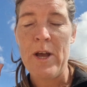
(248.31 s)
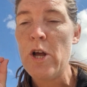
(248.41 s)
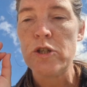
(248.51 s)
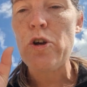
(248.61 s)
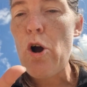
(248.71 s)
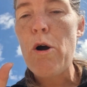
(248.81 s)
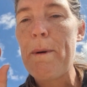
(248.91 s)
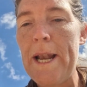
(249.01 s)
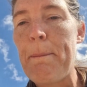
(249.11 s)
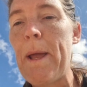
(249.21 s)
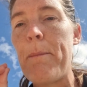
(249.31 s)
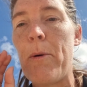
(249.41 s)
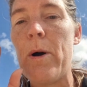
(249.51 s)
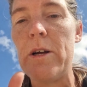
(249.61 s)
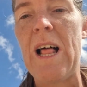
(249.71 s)
So many people
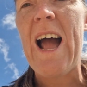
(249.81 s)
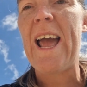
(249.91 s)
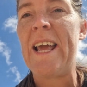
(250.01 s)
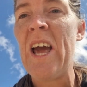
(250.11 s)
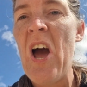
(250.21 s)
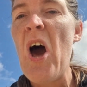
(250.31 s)
were like,